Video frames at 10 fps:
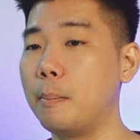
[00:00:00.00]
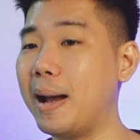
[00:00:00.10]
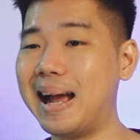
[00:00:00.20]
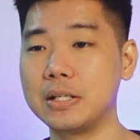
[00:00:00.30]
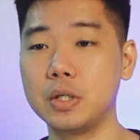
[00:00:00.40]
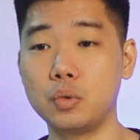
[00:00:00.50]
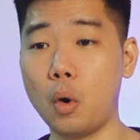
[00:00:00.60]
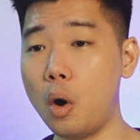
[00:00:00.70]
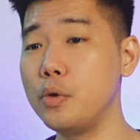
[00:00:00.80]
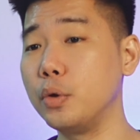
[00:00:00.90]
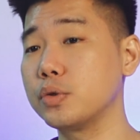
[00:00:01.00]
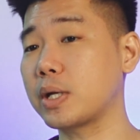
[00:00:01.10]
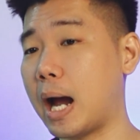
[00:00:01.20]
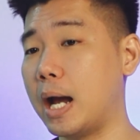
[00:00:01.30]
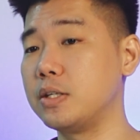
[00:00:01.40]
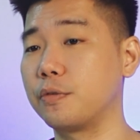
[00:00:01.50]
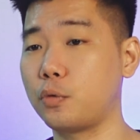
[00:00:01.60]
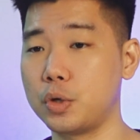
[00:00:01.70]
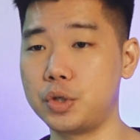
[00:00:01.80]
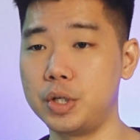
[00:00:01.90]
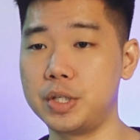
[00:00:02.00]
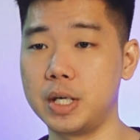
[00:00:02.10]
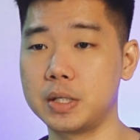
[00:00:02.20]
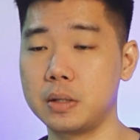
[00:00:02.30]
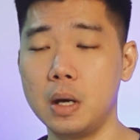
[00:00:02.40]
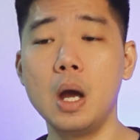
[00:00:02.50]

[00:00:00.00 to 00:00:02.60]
My answer to all those kinds of questions is,